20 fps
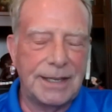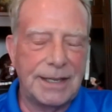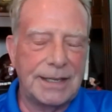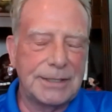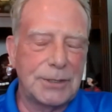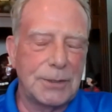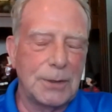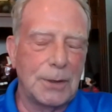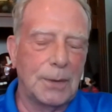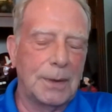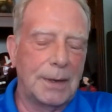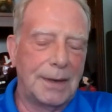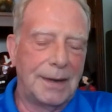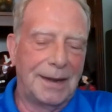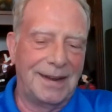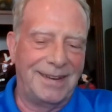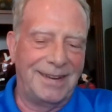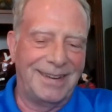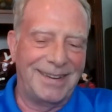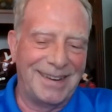And so
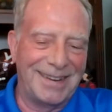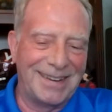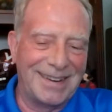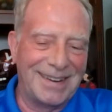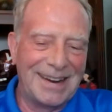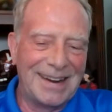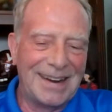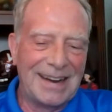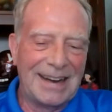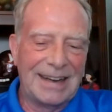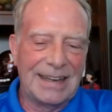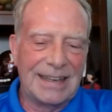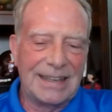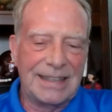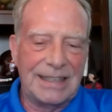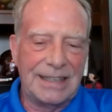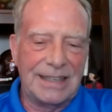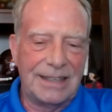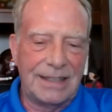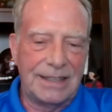
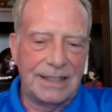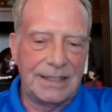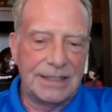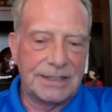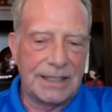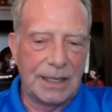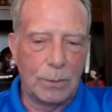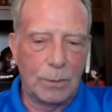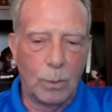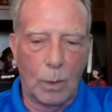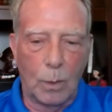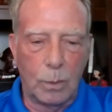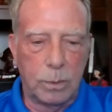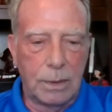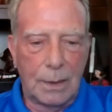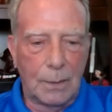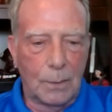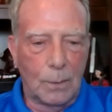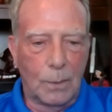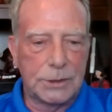he said, "Well,
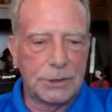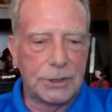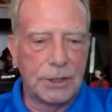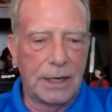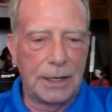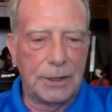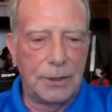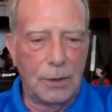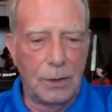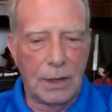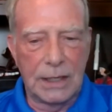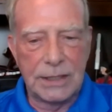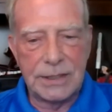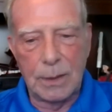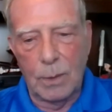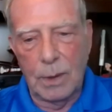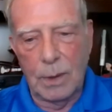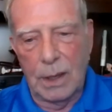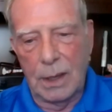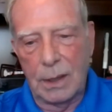what should I do?" I
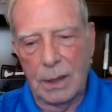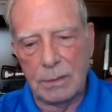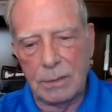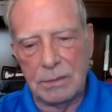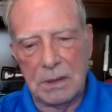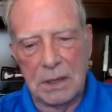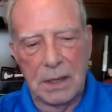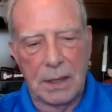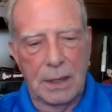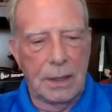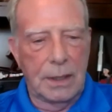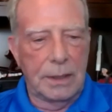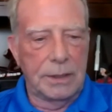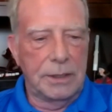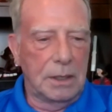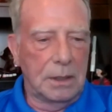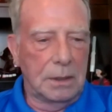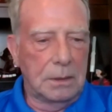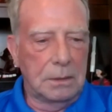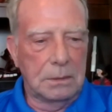said, "Well,
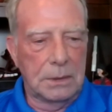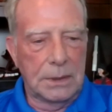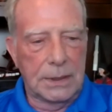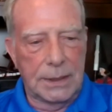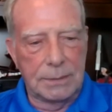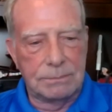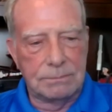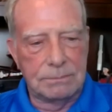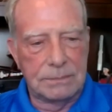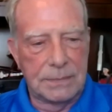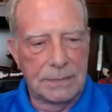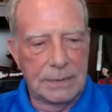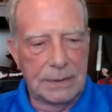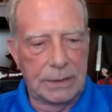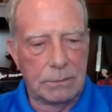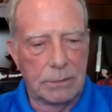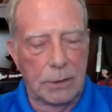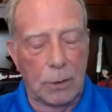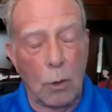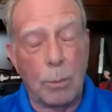
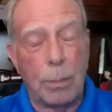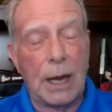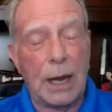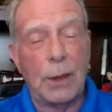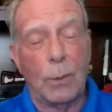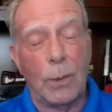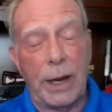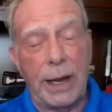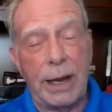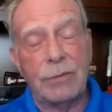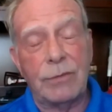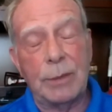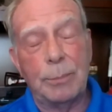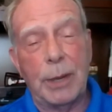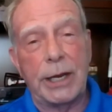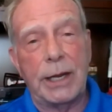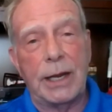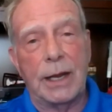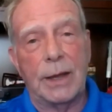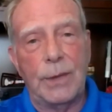and oh, by the way,
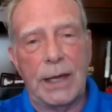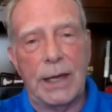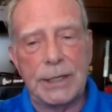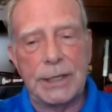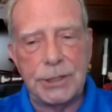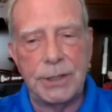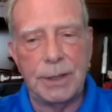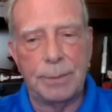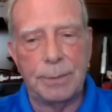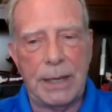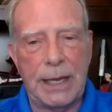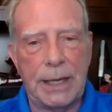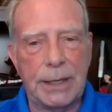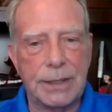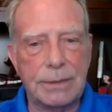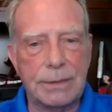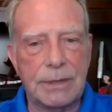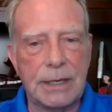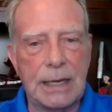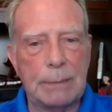everybody on that ship had
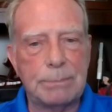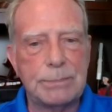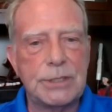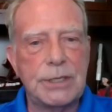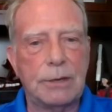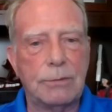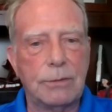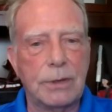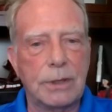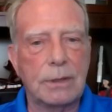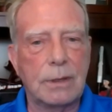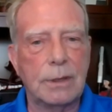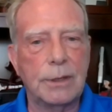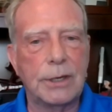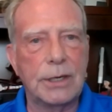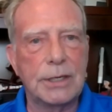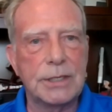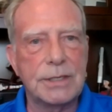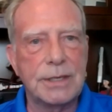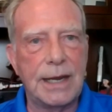a top secret
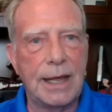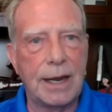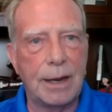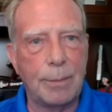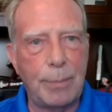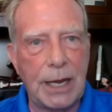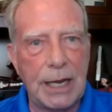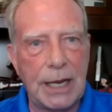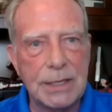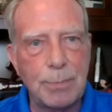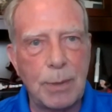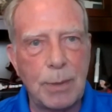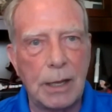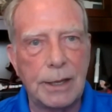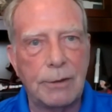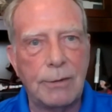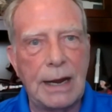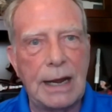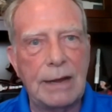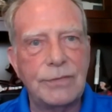clearance and had to pass
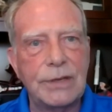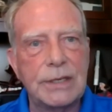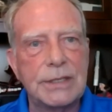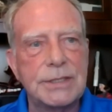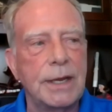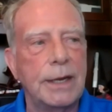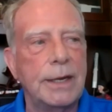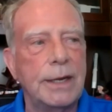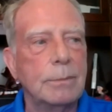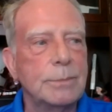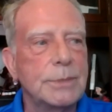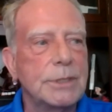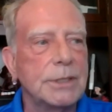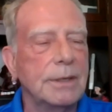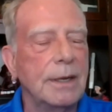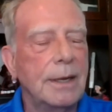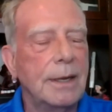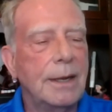polygraph exams."